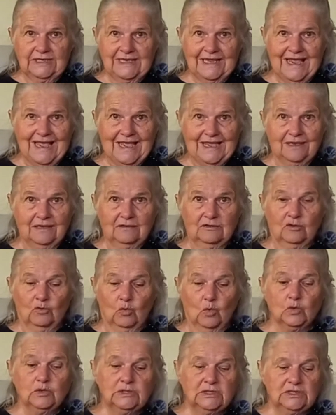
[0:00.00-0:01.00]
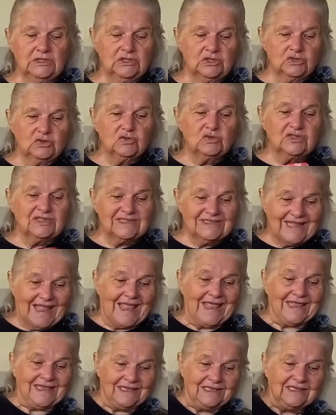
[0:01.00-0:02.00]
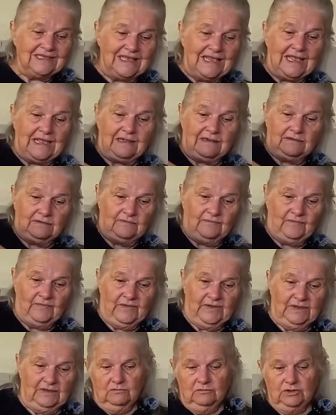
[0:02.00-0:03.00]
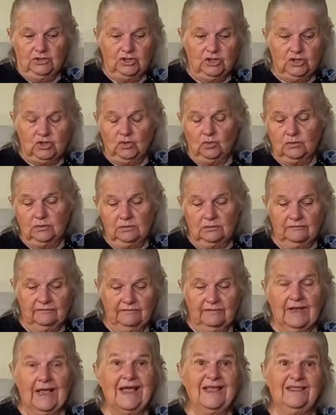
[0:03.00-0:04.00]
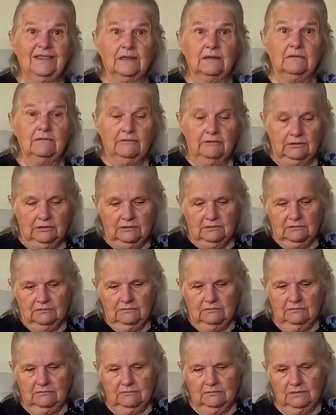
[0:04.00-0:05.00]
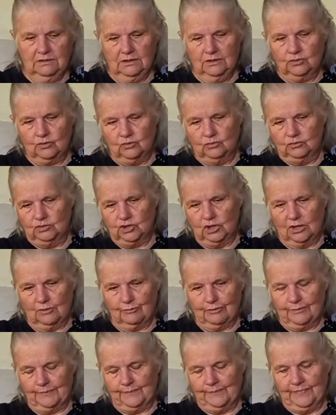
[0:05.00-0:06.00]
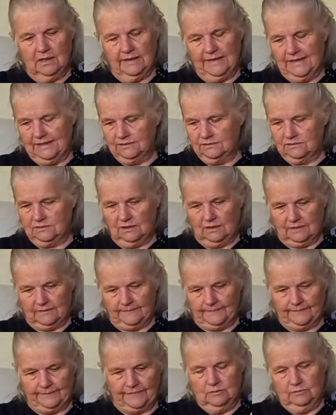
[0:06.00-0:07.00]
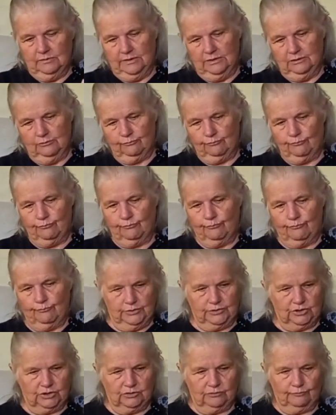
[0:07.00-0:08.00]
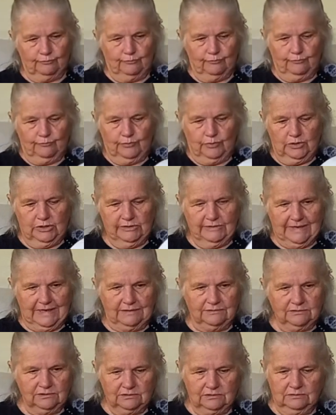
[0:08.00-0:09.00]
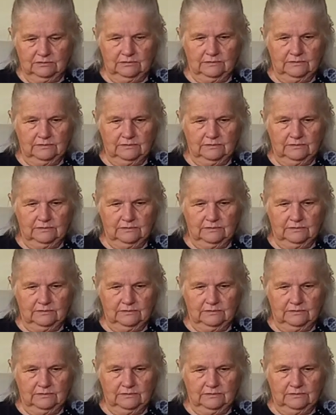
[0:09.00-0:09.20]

here, the water needs to stay here, which is sort of, I think, a cool job. Okay, so we're going to pull you out.